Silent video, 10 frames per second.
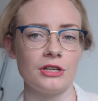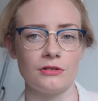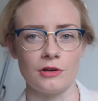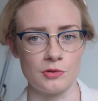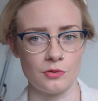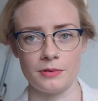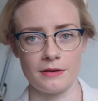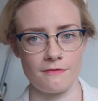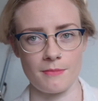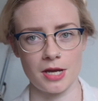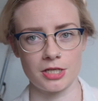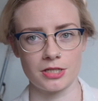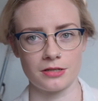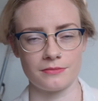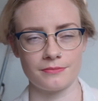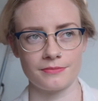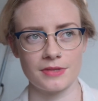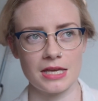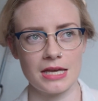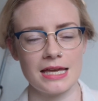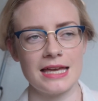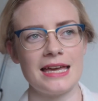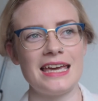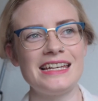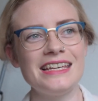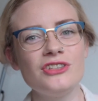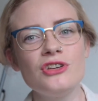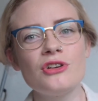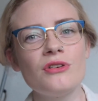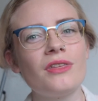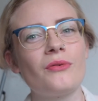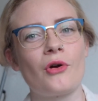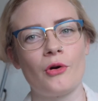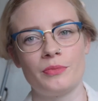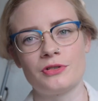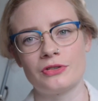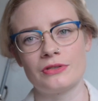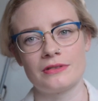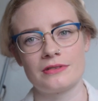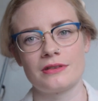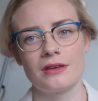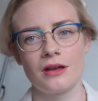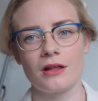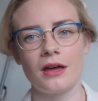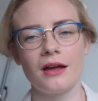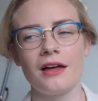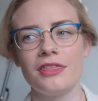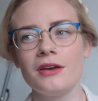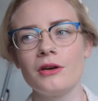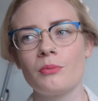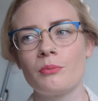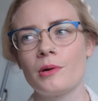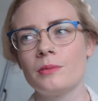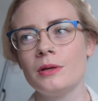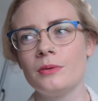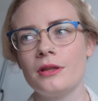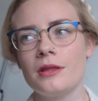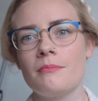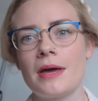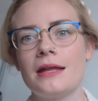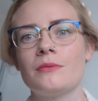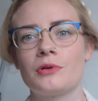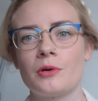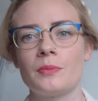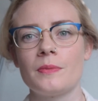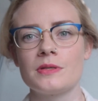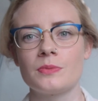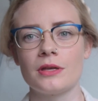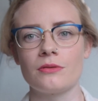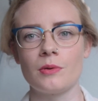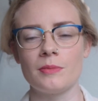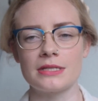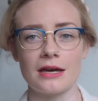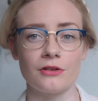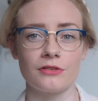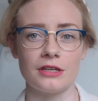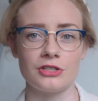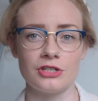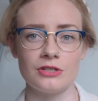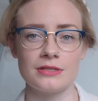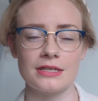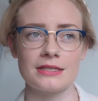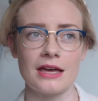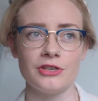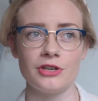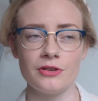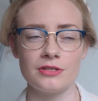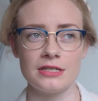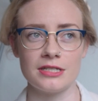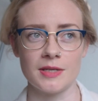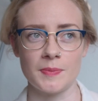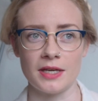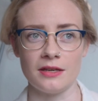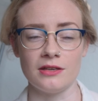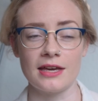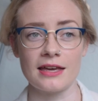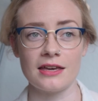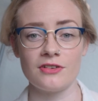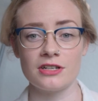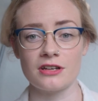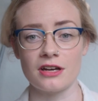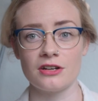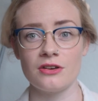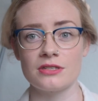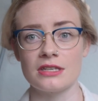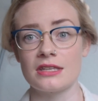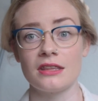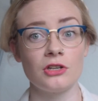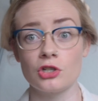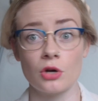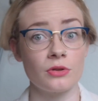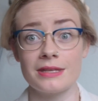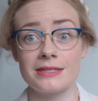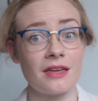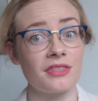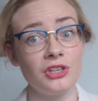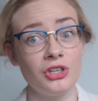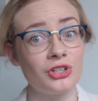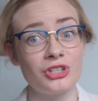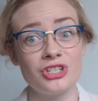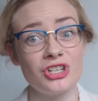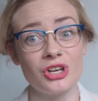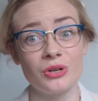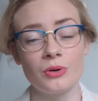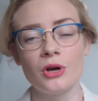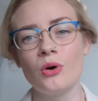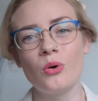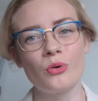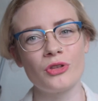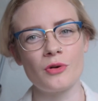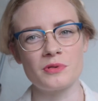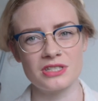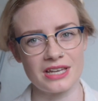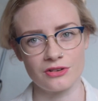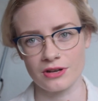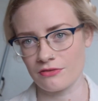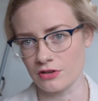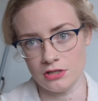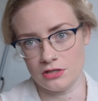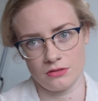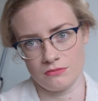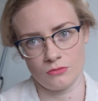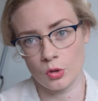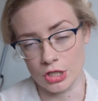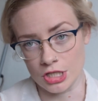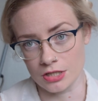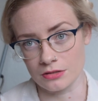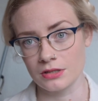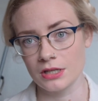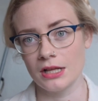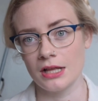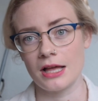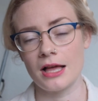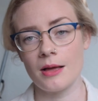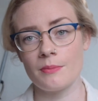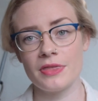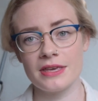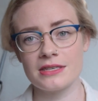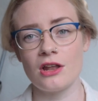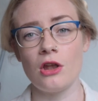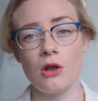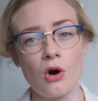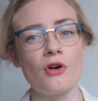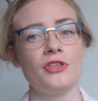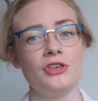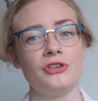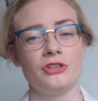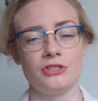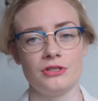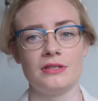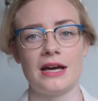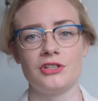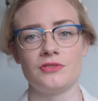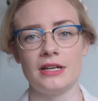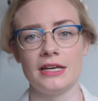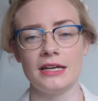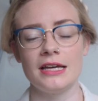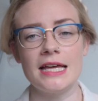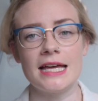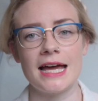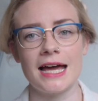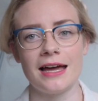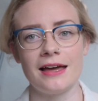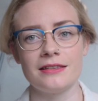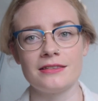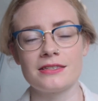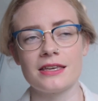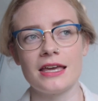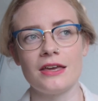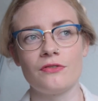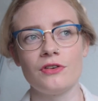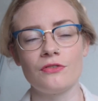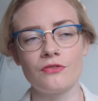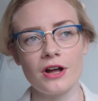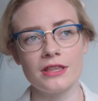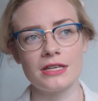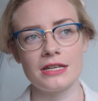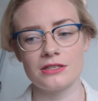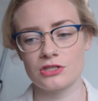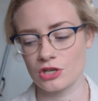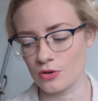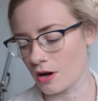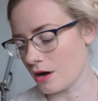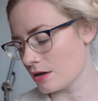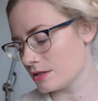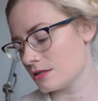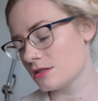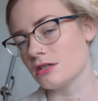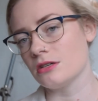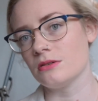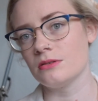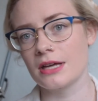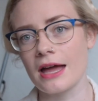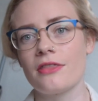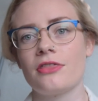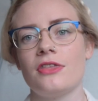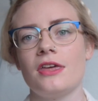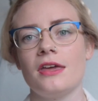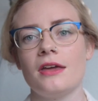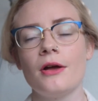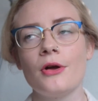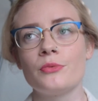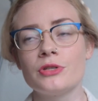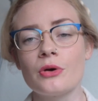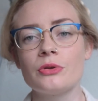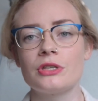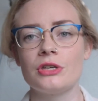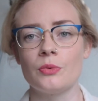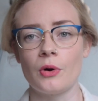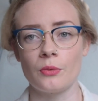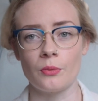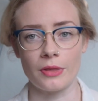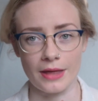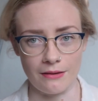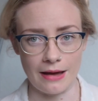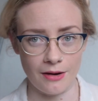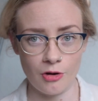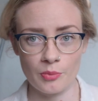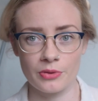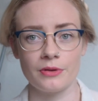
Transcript: absorb the information, at least you know that there are options. Like, I think probably one of the main problems with women's health issues is that you go to the GP, you get given a diagnosis, and then you're told there's nothing you can do, or the options that you're given you don't want to do. But there's a lot that you can do naturally, and if you find that it's too hard to get the results that you want without help,